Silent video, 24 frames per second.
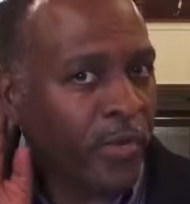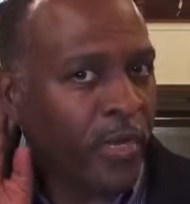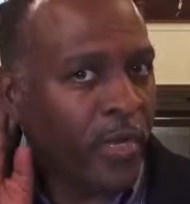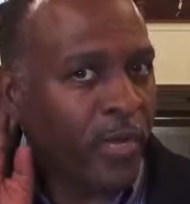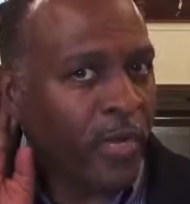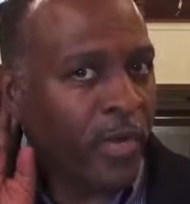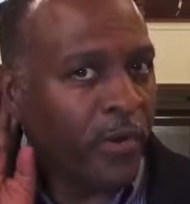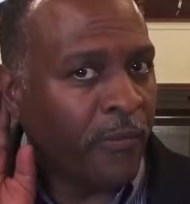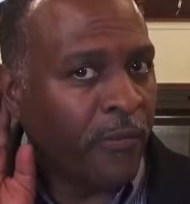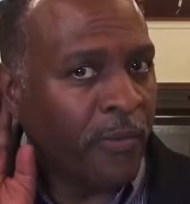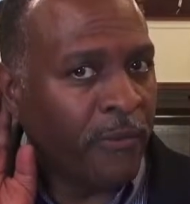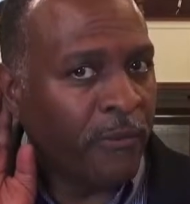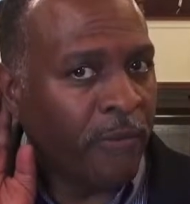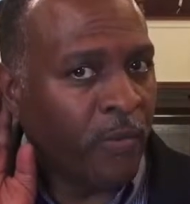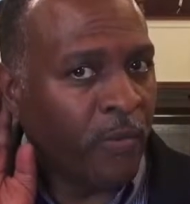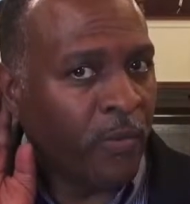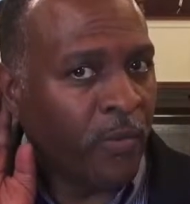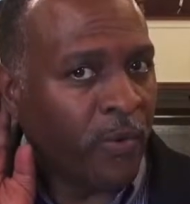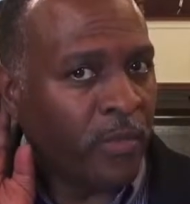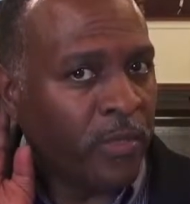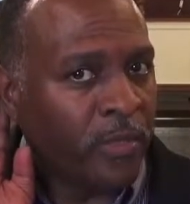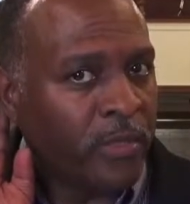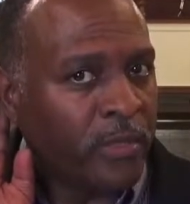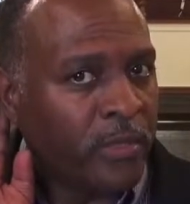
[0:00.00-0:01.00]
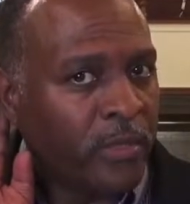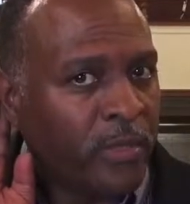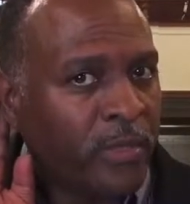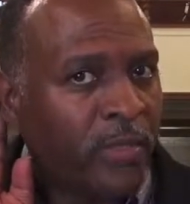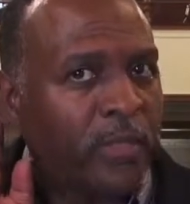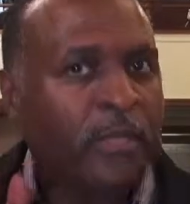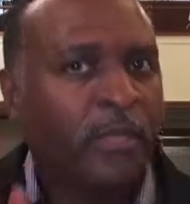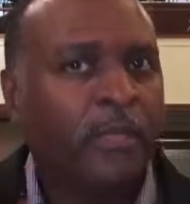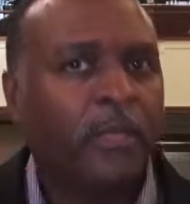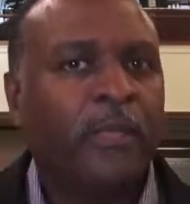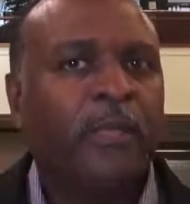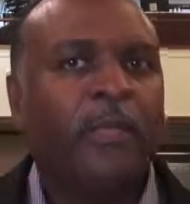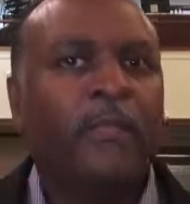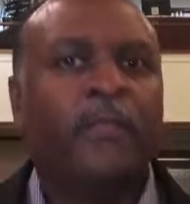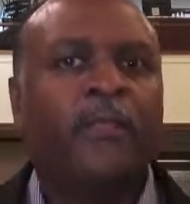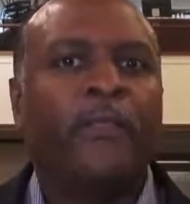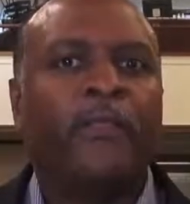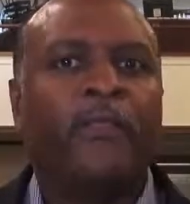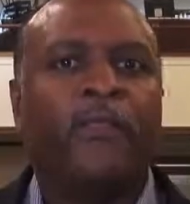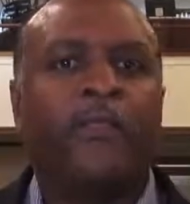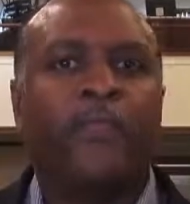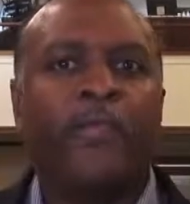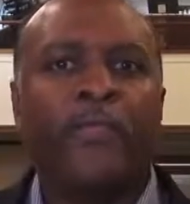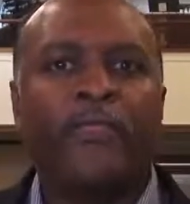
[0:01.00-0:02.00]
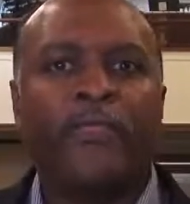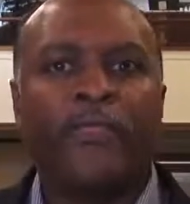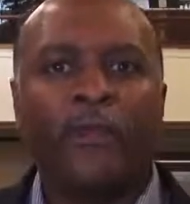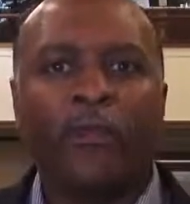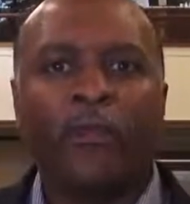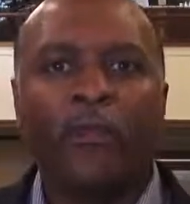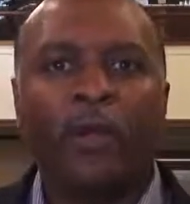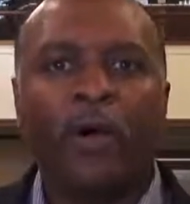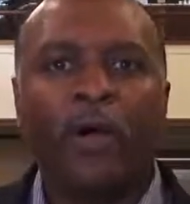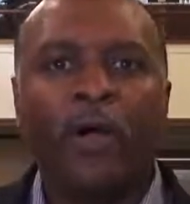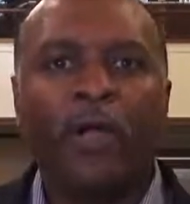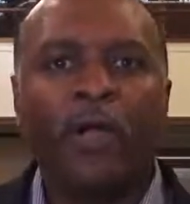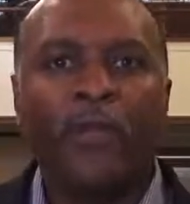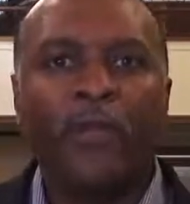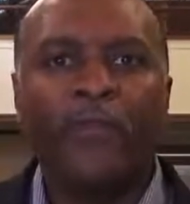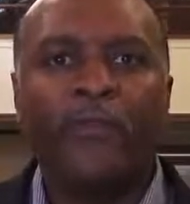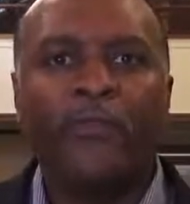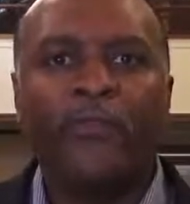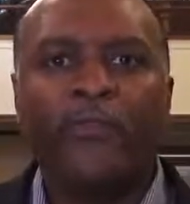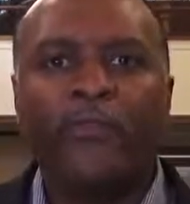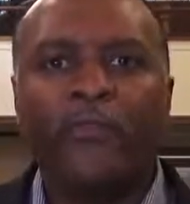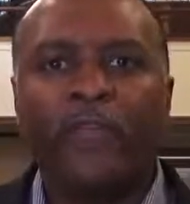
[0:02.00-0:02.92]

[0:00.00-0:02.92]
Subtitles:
a report that the walls